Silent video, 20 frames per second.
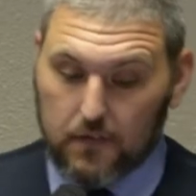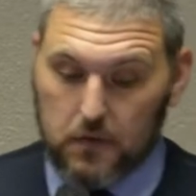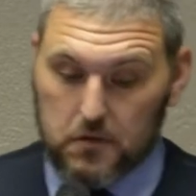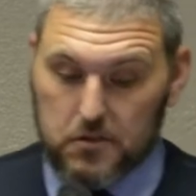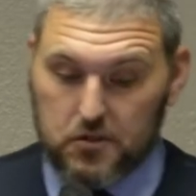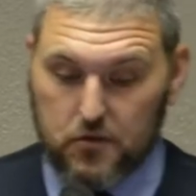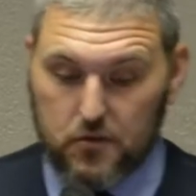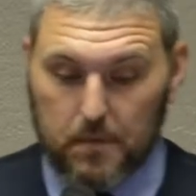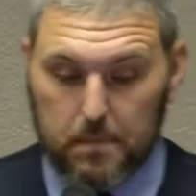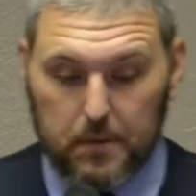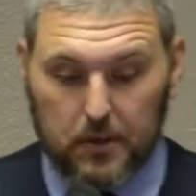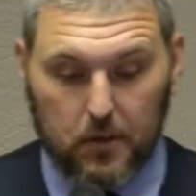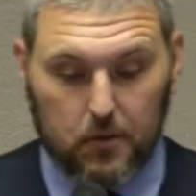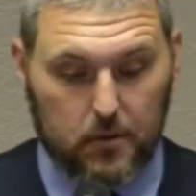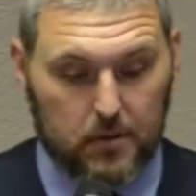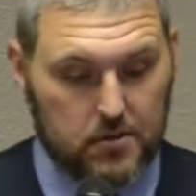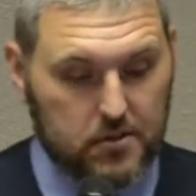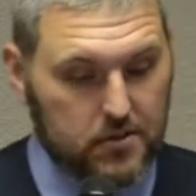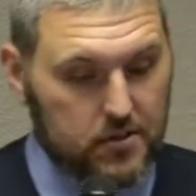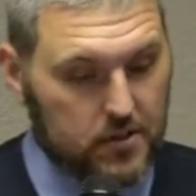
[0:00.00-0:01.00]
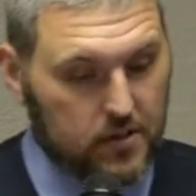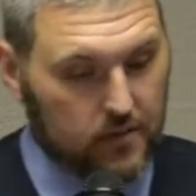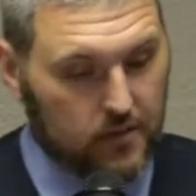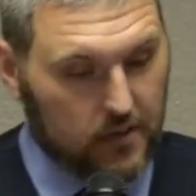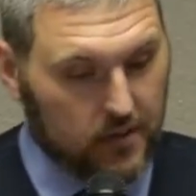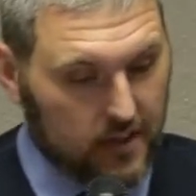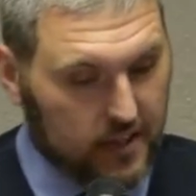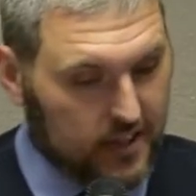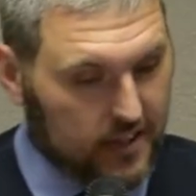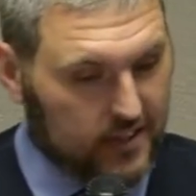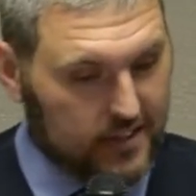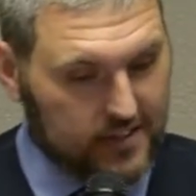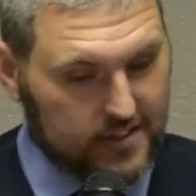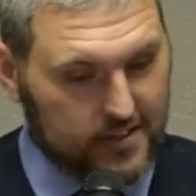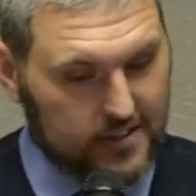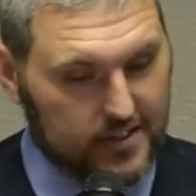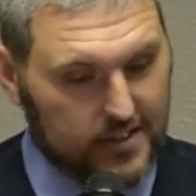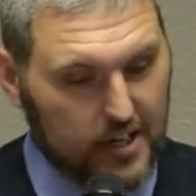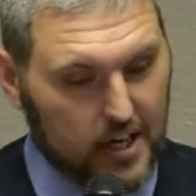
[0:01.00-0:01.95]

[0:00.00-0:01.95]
first stripping Christians of their guns.